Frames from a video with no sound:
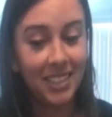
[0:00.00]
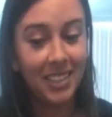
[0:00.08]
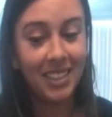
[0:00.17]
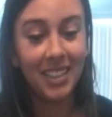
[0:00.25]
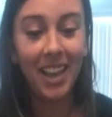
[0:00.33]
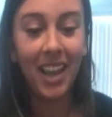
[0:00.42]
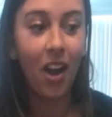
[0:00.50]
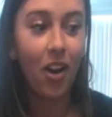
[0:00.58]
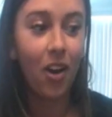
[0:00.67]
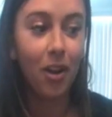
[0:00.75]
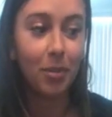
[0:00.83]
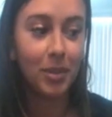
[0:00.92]
they
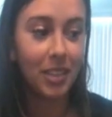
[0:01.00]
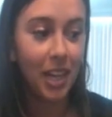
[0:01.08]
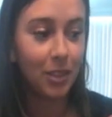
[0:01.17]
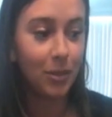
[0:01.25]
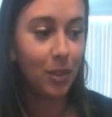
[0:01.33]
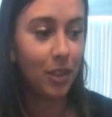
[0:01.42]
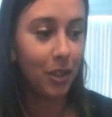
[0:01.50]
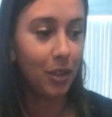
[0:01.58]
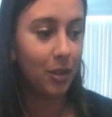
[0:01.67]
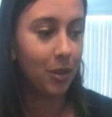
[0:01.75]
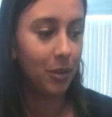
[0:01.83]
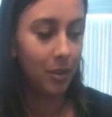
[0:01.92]
are obsessed with
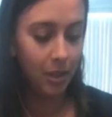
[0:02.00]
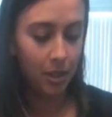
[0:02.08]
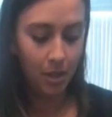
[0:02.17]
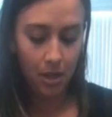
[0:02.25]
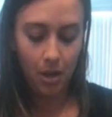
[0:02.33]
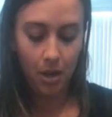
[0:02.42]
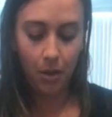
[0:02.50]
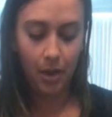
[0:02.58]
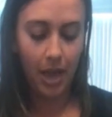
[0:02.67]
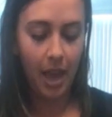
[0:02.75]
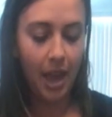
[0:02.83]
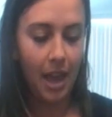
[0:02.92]
you.
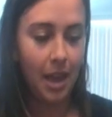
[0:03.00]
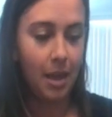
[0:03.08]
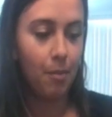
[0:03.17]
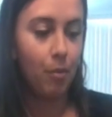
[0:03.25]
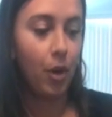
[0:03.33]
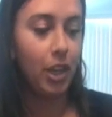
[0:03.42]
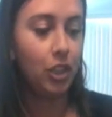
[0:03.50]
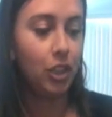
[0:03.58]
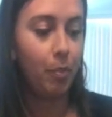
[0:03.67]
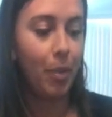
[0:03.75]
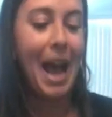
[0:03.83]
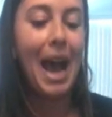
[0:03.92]
Okay, embrace your
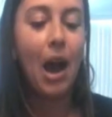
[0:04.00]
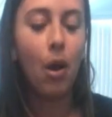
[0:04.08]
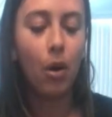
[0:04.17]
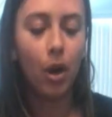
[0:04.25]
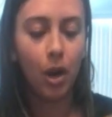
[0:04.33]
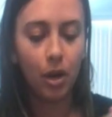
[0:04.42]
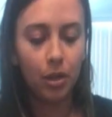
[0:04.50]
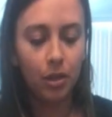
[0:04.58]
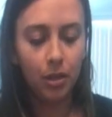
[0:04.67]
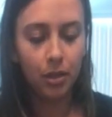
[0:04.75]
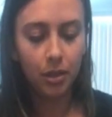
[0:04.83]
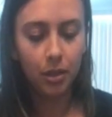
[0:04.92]
power.
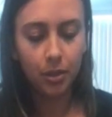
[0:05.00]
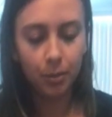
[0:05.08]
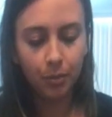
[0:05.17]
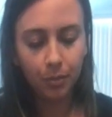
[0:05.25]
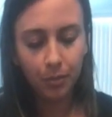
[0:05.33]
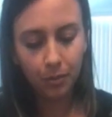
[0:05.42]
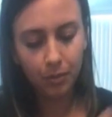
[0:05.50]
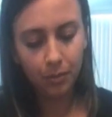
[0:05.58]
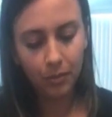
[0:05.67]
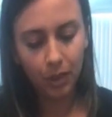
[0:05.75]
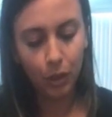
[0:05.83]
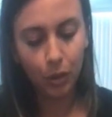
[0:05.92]

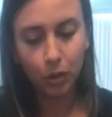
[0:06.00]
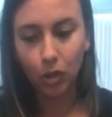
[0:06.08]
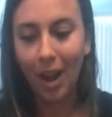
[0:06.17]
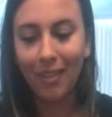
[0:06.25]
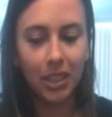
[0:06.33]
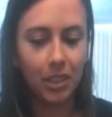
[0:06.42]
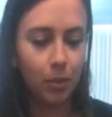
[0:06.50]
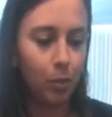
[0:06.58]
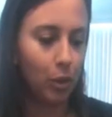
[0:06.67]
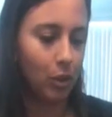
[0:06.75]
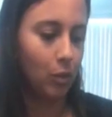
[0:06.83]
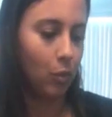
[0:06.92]
You're driving this
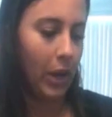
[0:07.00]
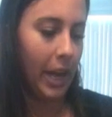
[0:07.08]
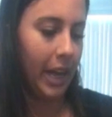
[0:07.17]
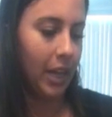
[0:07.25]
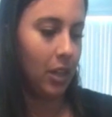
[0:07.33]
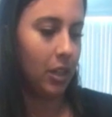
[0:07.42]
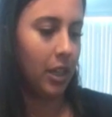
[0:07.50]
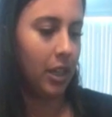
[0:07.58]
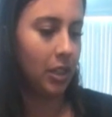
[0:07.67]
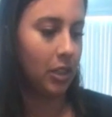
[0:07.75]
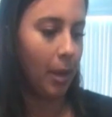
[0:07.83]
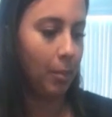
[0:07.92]
person wild.
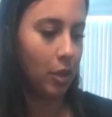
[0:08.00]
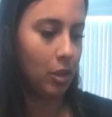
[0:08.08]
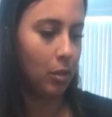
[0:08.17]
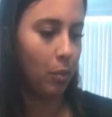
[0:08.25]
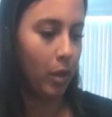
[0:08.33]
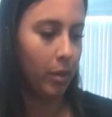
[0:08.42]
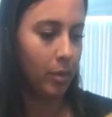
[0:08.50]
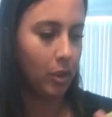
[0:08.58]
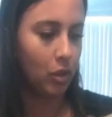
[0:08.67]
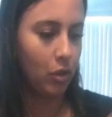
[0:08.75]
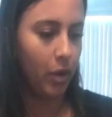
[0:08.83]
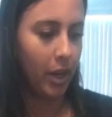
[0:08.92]
Accept
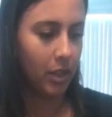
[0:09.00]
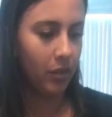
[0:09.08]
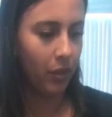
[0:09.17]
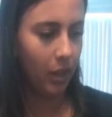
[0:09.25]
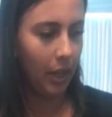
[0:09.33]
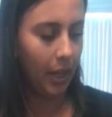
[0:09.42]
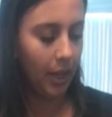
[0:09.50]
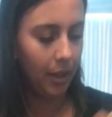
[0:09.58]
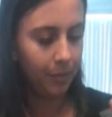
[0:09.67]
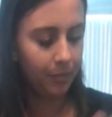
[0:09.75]
disappointments gracefully.